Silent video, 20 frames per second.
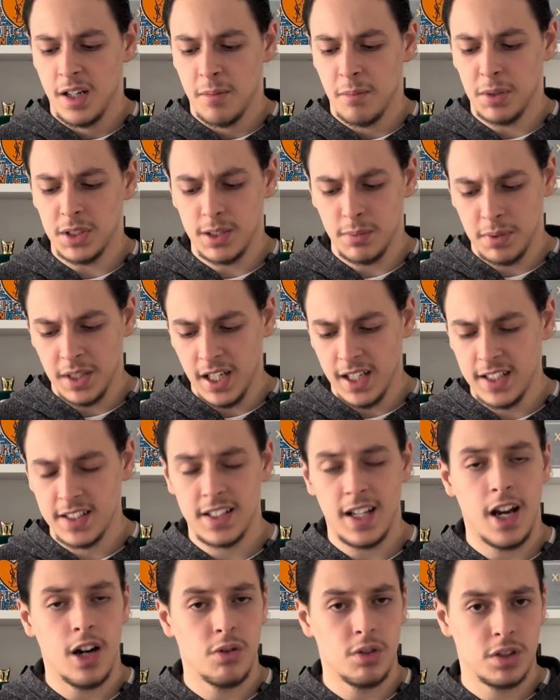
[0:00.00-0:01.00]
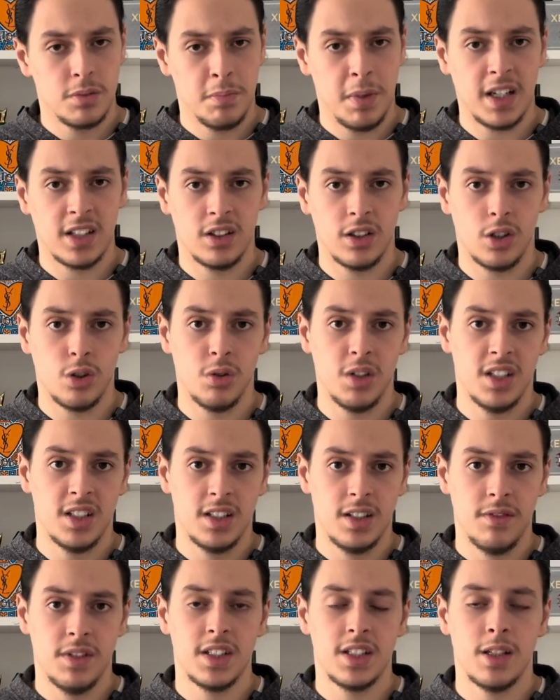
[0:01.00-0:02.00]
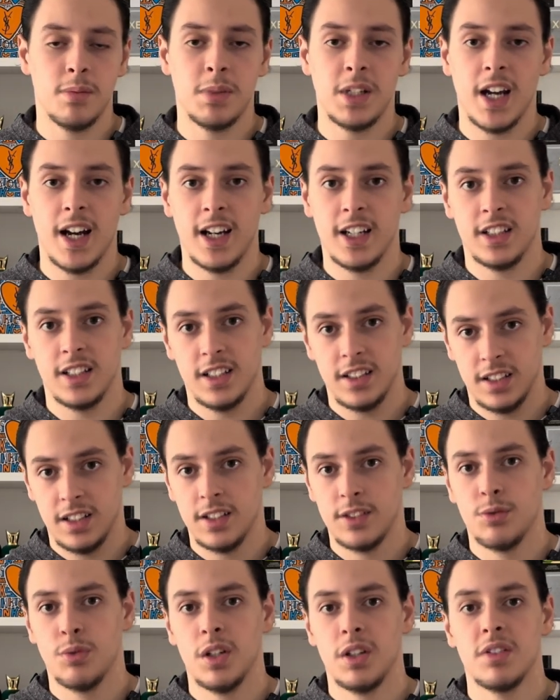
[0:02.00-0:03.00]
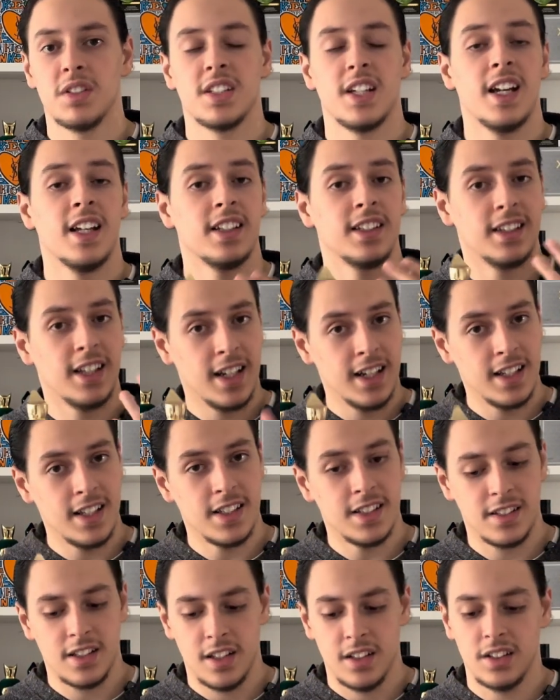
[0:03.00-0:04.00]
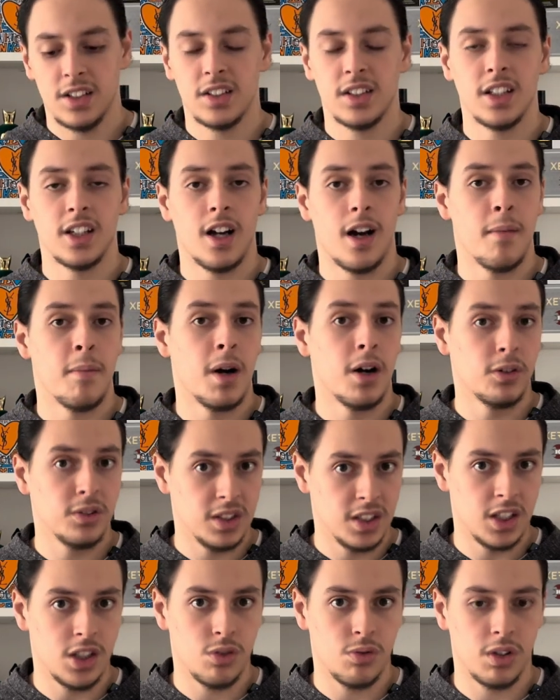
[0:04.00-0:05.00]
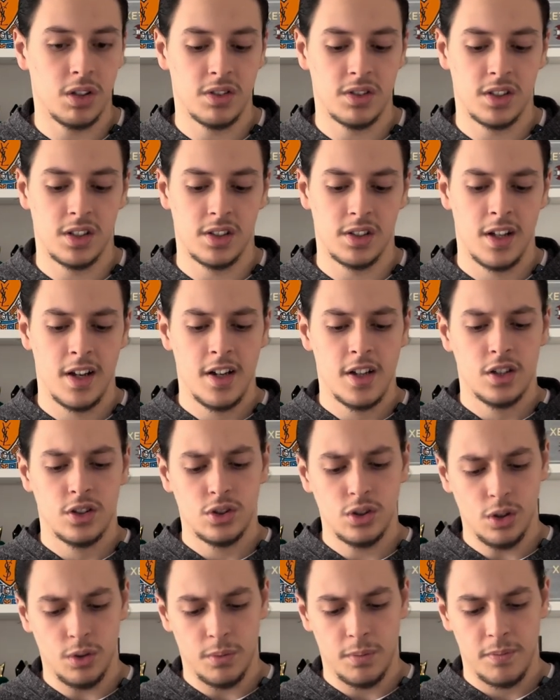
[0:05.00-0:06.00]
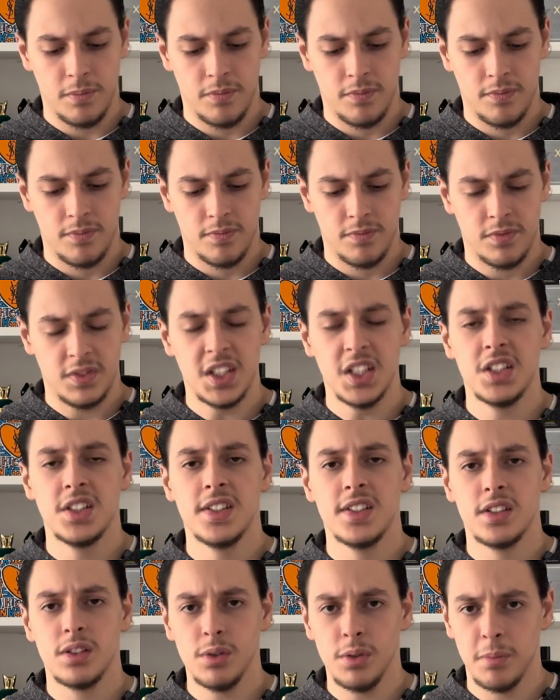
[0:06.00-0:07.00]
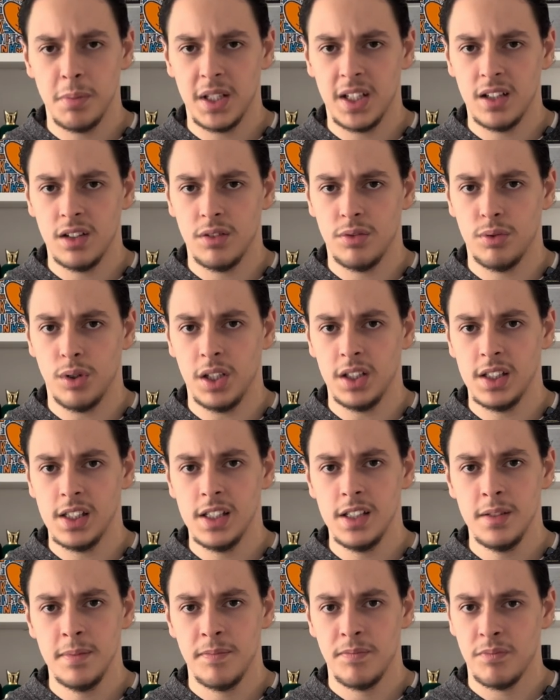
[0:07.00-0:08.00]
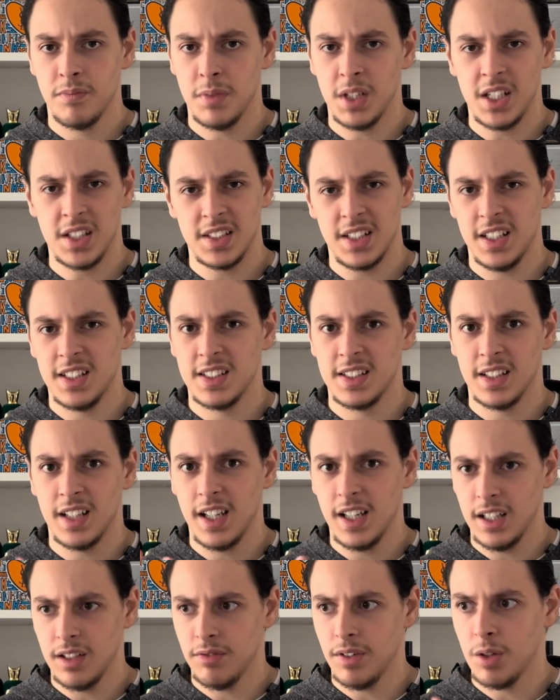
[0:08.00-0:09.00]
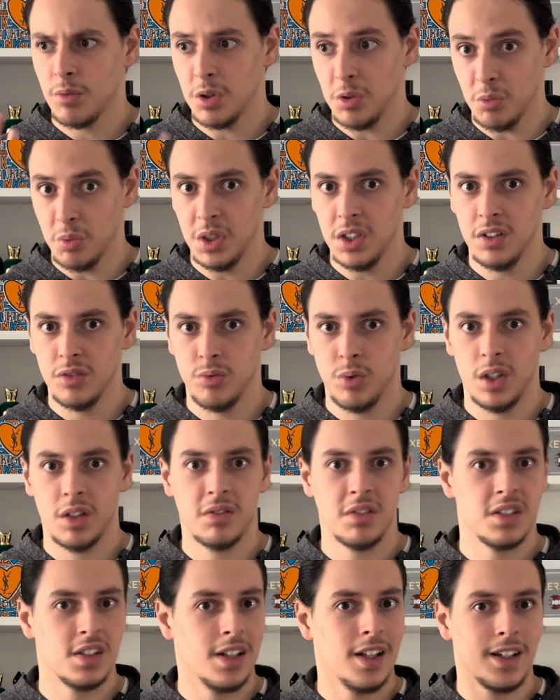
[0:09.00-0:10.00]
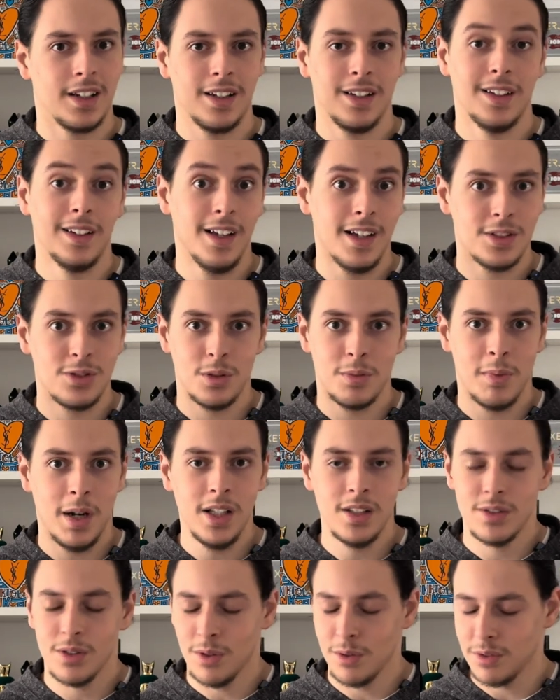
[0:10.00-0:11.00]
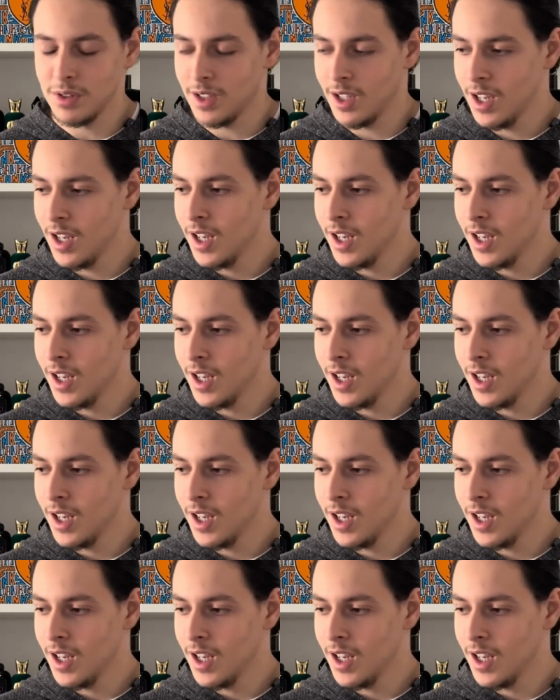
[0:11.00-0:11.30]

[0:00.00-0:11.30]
But to be honest, I respect the creativity behind this fragrance, and that is the thing about niche fragrances. So this is still beginner friendly because it's not a very weird fragrance like Nasomatos.